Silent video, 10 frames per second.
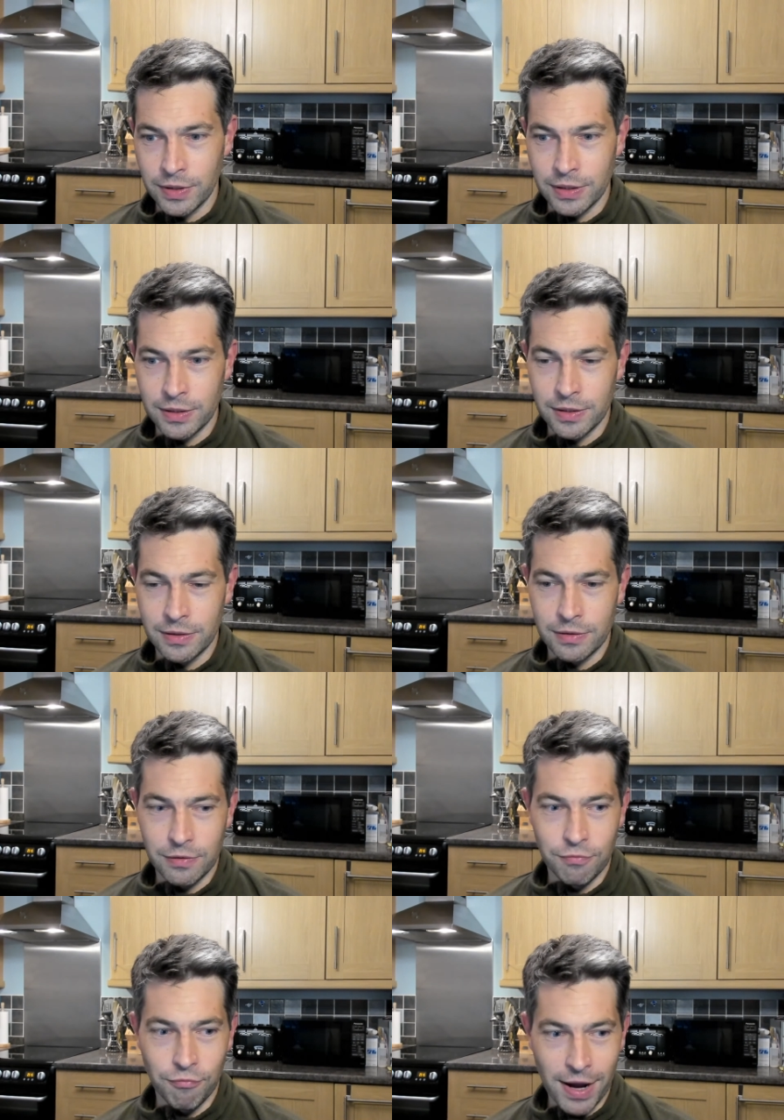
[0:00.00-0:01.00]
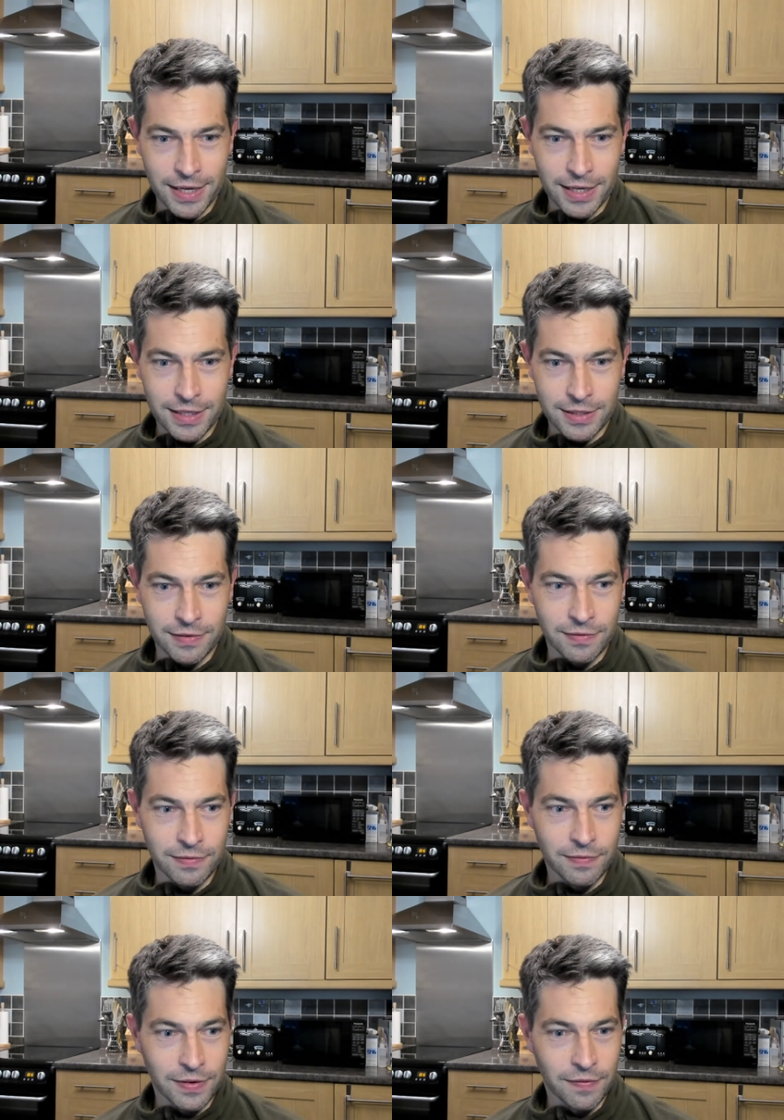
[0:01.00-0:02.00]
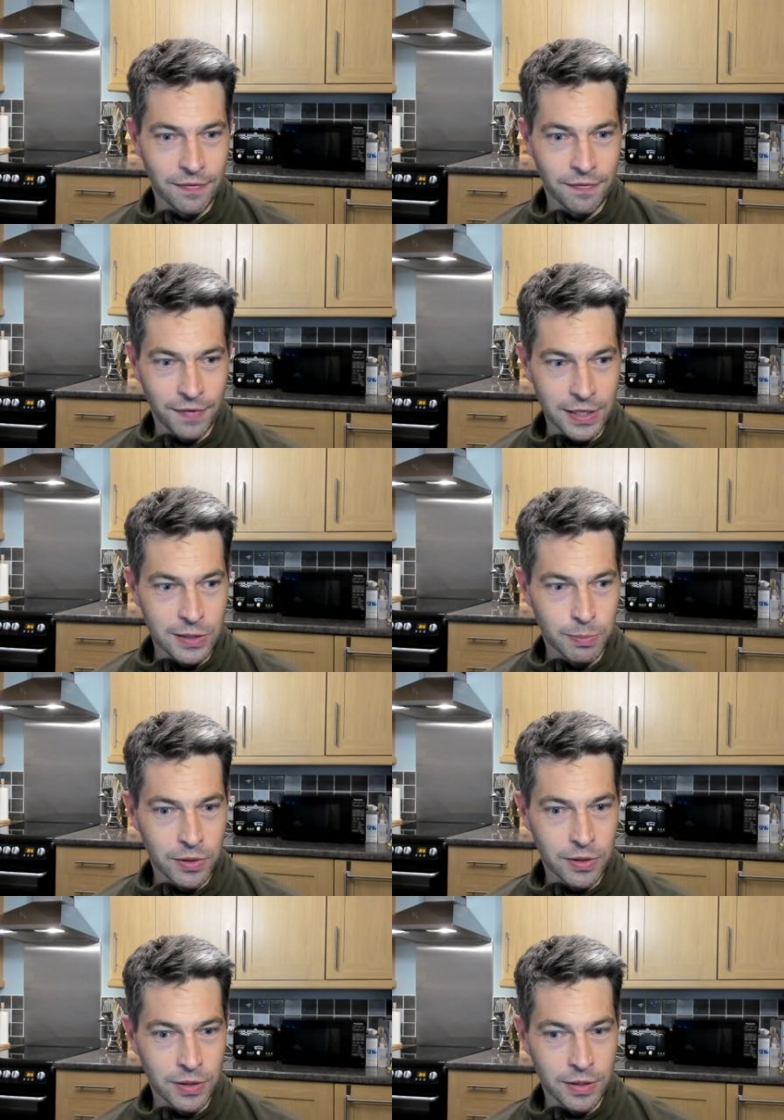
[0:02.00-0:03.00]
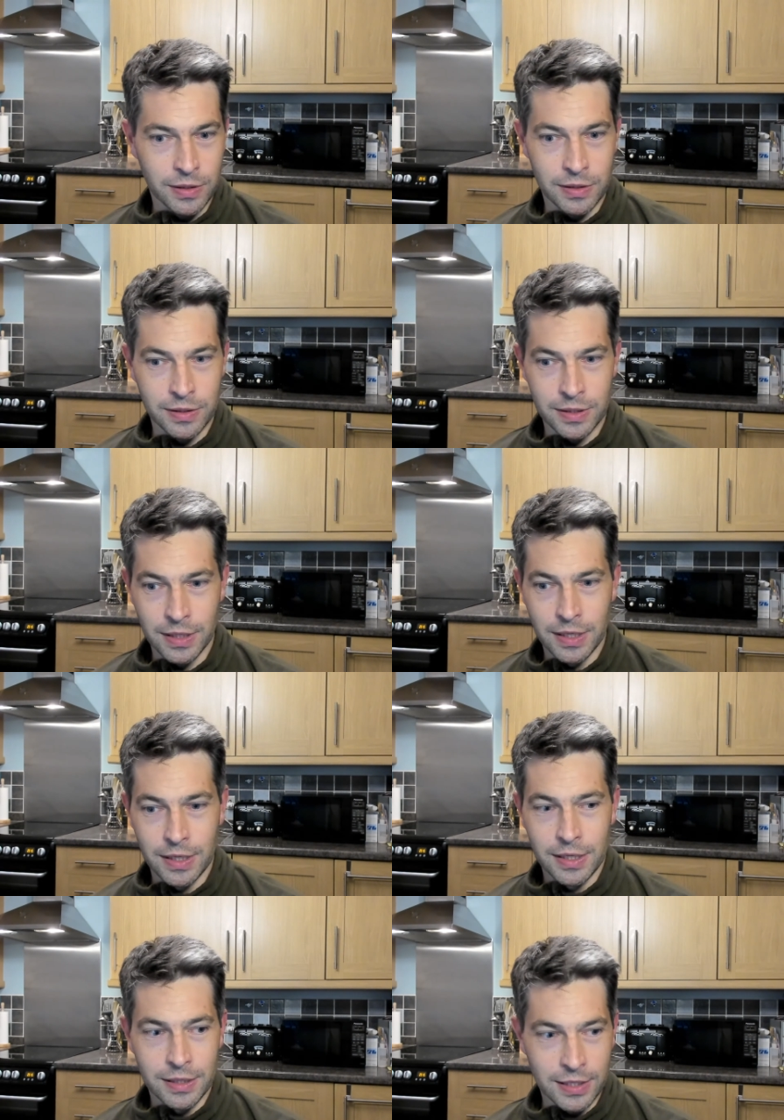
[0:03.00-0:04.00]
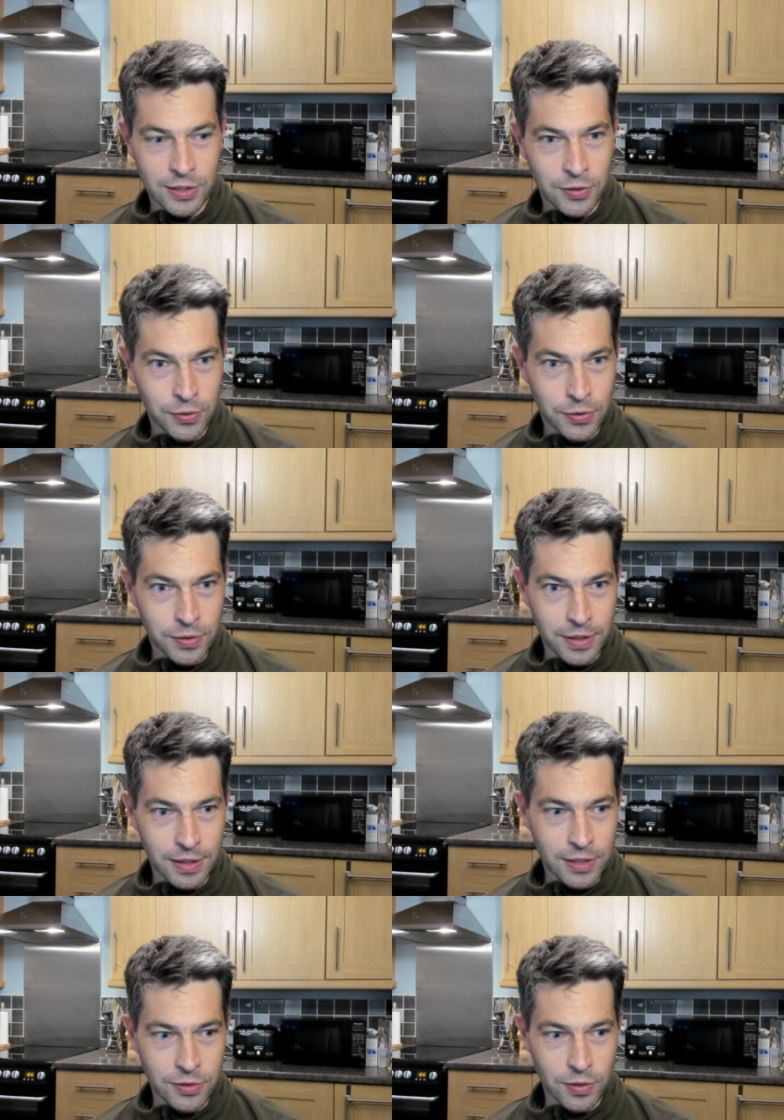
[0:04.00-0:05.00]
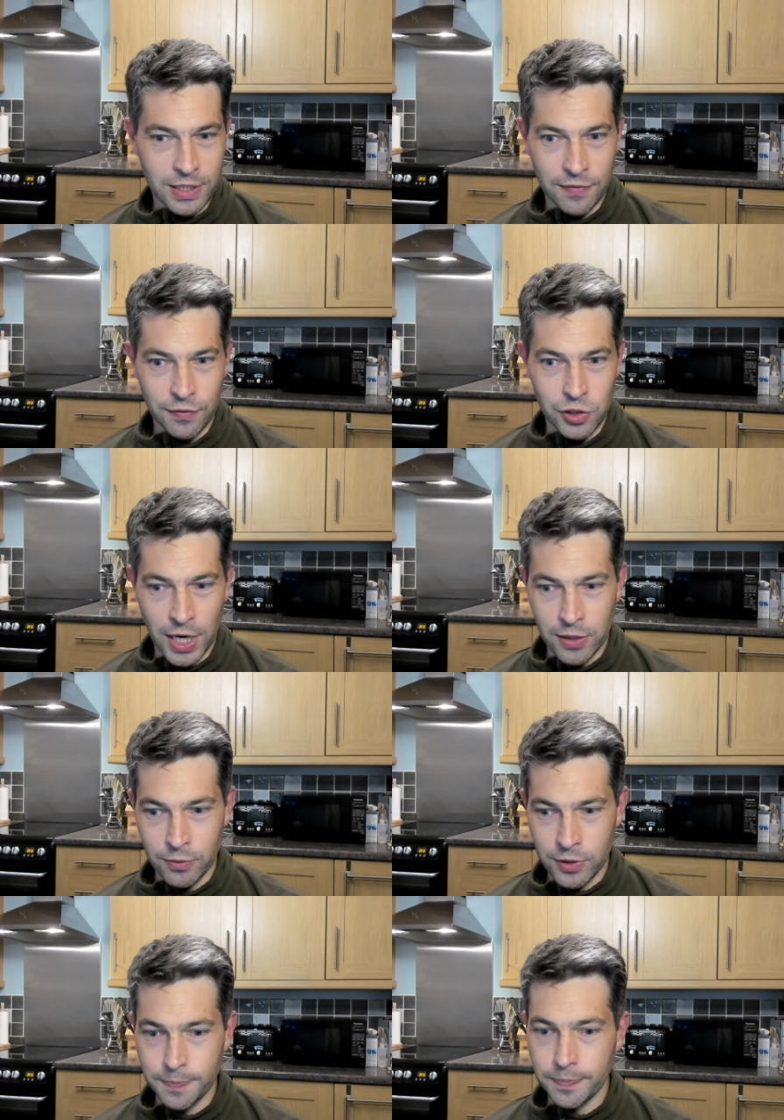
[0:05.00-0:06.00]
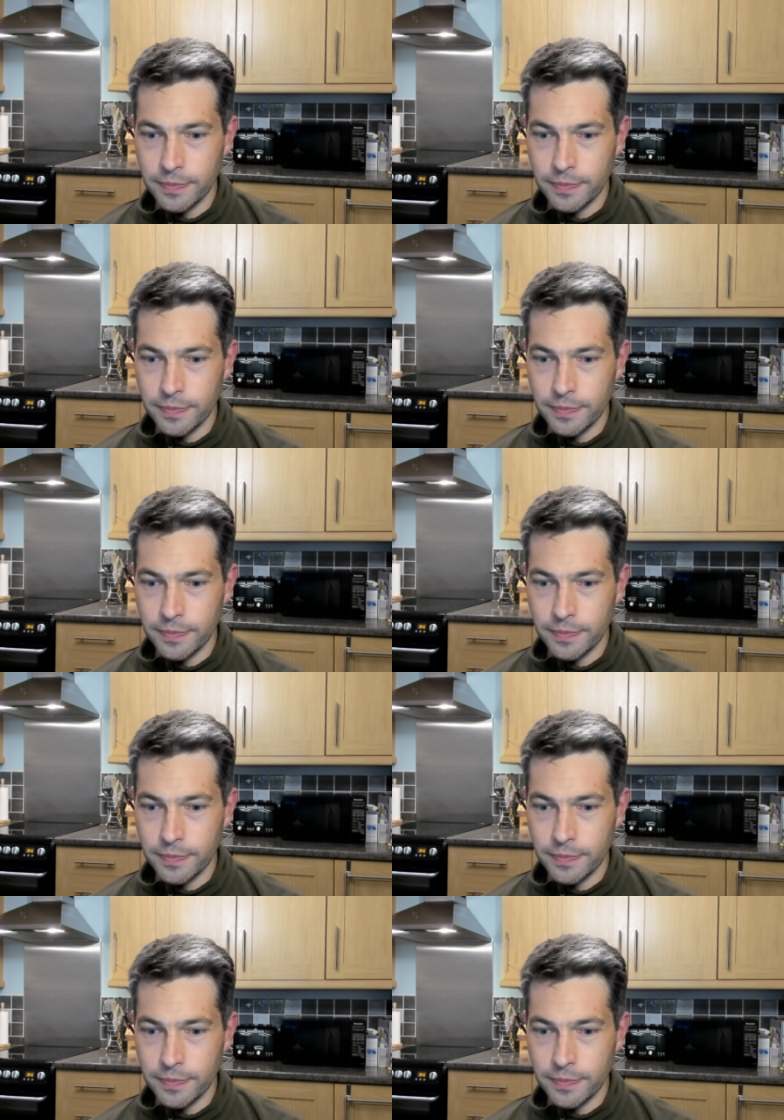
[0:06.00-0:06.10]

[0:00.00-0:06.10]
and Reddit and Facebook and Discord. There's all these different channels,